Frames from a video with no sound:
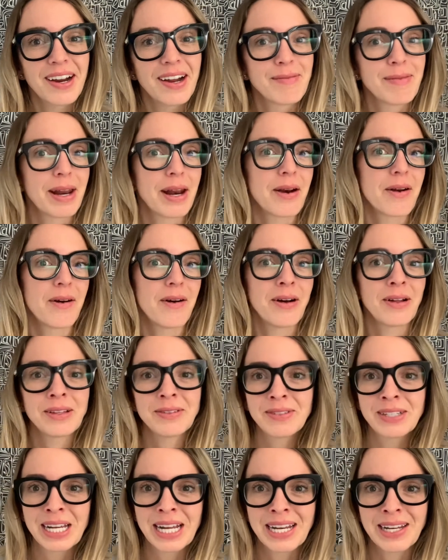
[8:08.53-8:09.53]
I made it all
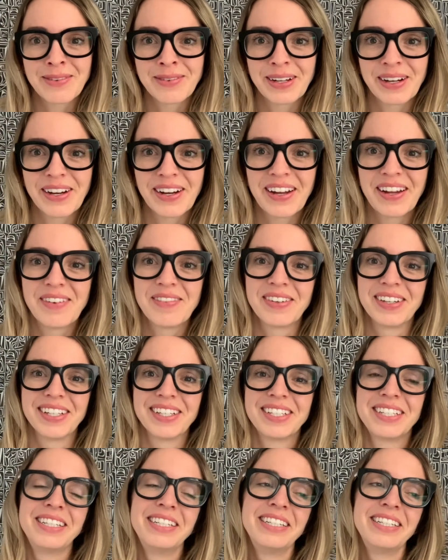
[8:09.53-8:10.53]
of January,
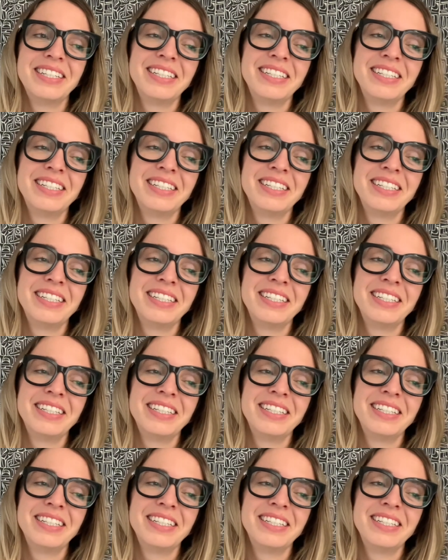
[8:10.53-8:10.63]
which